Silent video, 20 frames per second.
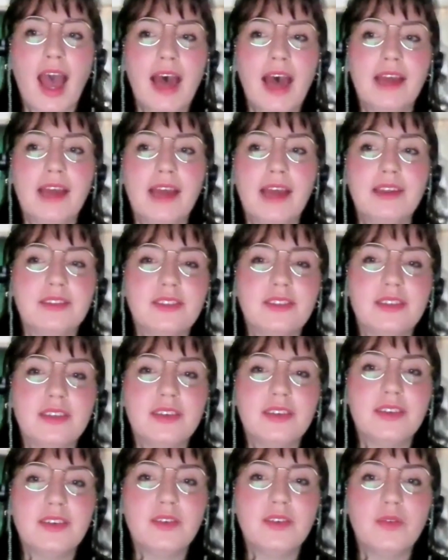And
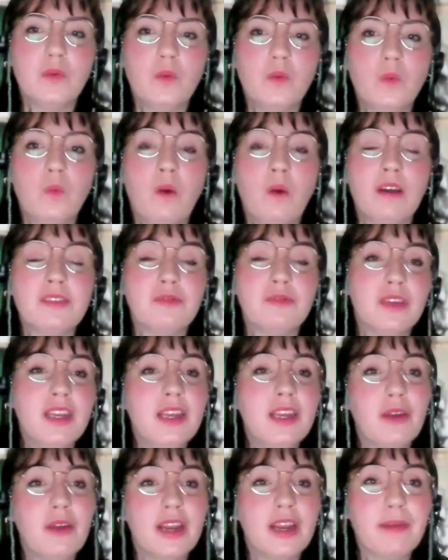what's
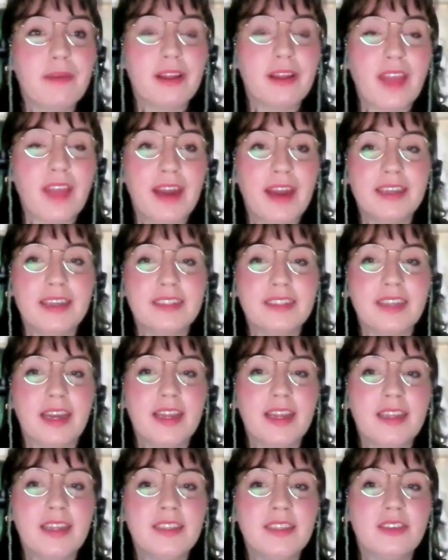really great about that is
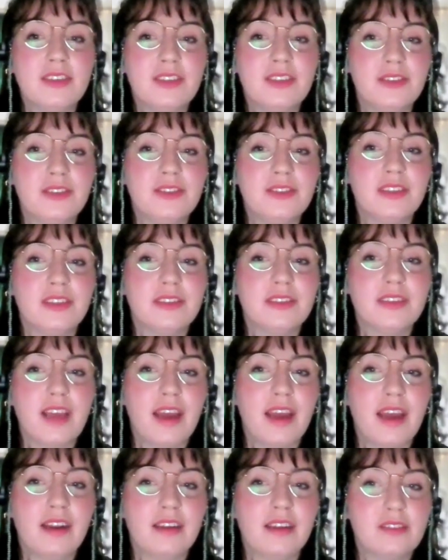that institutions
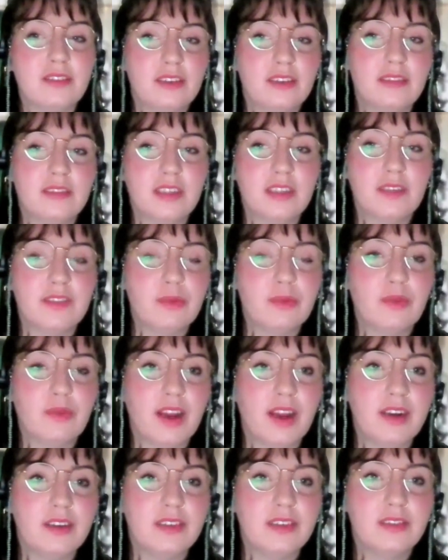and external service
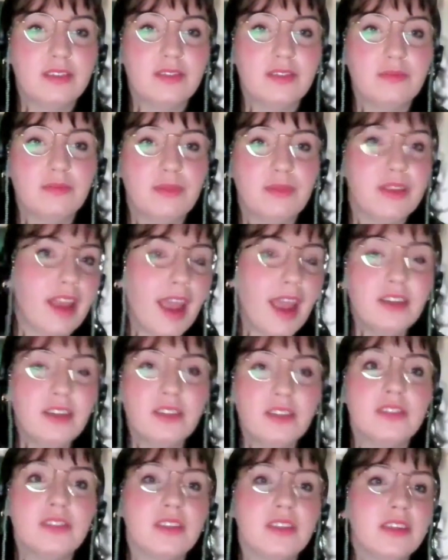providers, be they
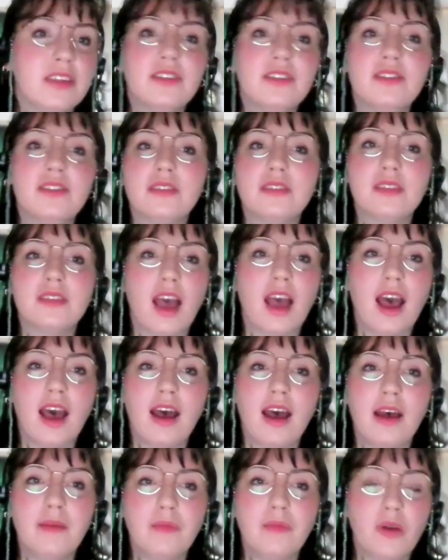agencies,
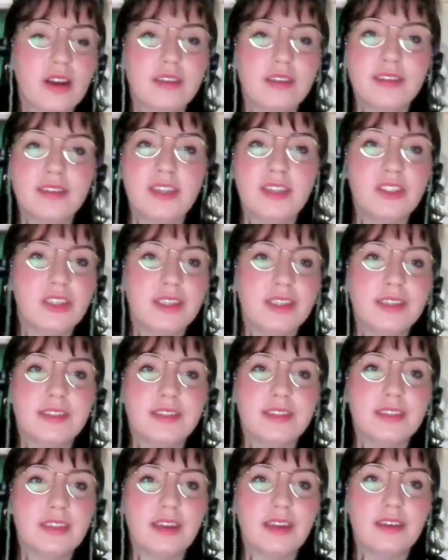
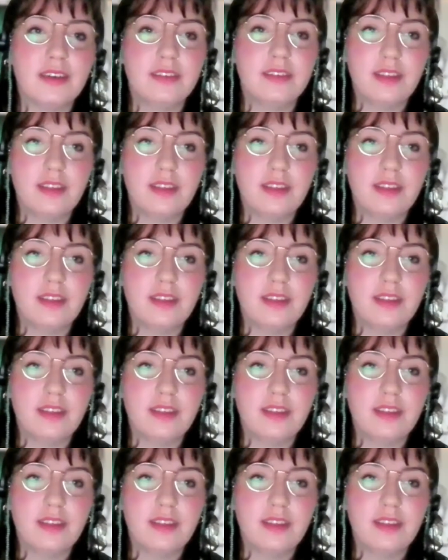organizations,